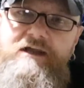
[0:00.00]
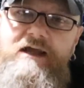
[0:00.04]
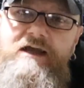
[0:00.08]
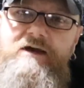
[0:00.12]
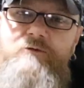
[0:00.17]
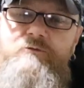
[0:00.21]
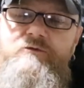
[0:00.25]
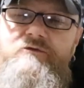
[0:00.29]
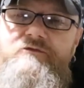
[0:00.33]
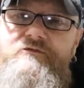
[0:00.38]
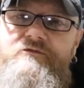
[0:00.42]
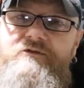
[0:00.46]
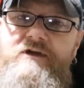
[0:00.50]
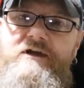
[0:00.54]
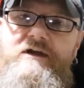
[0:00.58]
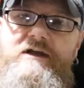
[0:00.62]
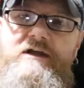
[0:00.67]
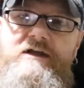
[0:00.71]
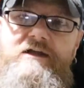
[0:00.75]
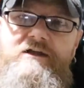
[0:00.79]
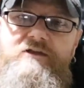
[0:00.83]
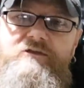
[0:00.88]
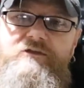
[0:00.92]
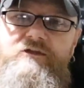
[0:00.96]
now with
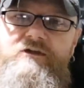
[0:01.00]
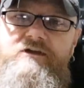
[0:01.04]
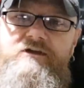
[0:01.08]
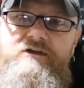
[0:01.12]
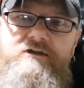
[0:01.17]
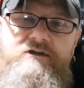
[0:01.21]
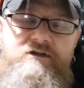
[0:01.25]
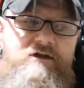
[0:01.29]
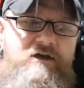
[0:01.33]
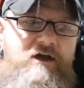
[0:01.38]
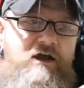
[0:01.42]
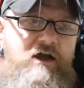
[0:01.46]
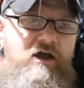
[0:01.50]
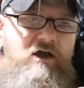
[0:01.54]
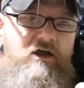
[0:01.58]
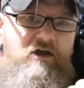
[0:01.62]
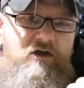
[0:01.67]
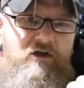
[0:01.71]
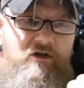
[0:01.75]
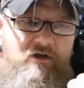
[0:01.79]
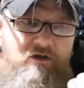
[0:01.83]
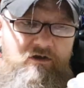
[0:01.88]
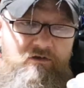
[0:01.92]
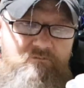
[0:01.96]
the
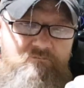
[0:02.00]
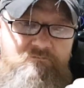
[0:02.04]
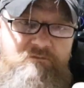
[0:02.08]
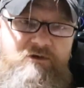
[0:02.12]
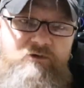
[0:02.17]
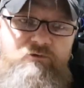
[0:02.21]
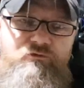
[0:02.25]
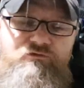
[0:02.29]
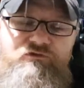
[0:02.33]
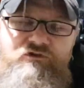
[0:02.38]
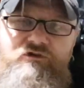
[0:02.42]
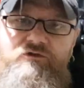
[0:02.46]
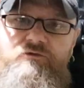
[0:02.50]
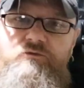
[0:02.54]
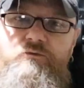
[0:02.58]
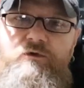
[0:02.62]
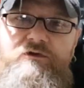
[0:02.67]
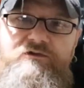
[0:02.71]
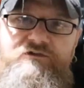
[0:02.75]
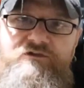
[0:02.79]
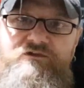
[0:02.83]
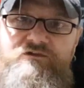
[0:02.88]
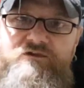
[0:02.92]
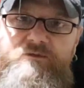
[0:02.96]
mildew,
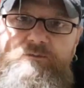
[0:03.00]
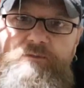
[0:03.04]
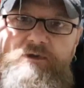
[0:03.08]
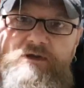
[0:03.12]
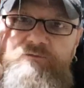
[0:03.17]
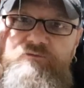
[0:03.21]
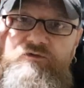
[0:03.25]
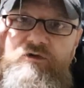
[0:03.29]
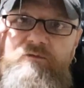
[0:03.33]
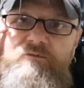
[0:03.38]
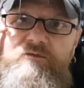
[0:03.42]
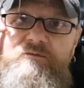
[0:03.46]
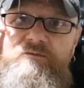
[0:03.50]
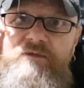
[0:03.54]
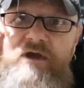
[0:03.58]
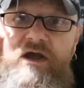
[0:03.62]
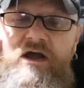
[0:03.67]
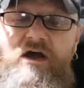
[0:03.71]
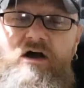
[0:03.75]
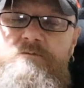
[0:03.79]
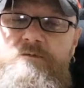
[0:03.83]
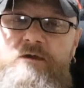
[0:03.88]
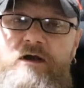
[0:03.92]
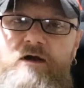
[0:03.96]
which is a big problem.
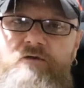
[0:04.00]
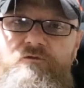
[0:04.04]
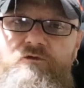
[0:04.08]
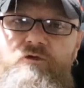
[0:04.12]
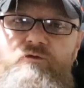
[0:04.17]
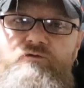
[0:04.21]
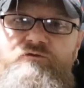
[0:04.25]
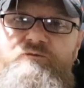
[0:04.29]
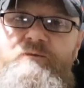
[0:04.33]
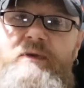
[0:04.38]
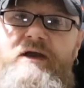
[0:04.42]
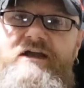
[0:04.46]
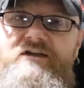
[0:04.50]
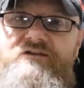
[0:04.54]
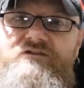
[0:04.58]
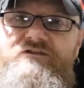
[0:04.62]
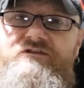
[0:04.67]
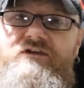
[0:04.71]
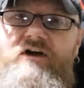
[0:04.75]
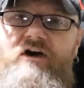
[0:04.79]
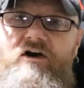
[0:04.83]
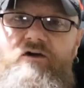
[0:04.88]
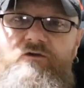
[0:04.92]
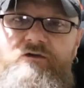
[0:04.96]
Of course,
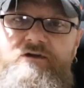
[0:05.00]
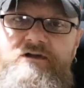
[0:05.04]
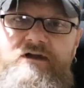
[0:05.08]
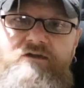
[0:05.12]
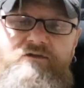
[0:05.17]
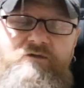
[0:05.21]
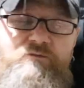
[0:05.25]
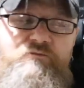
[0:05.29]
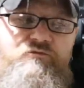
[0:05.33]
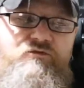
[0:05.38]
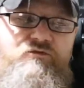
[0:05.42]
pests are another